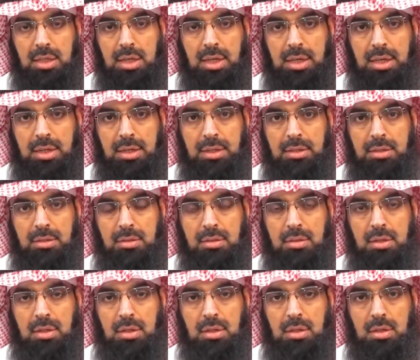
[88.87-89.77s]
and
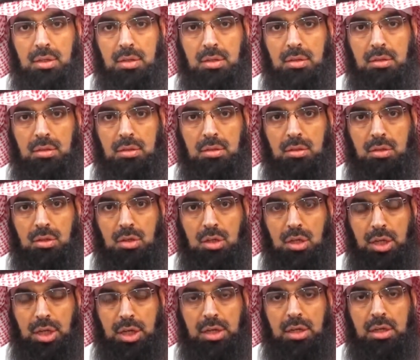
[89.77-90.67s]

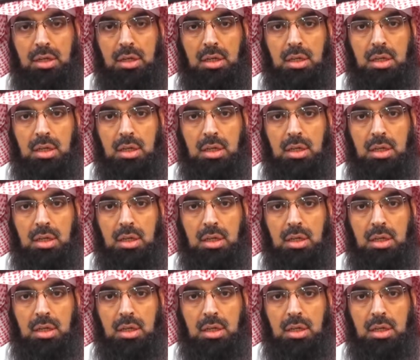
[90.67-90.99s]
clear.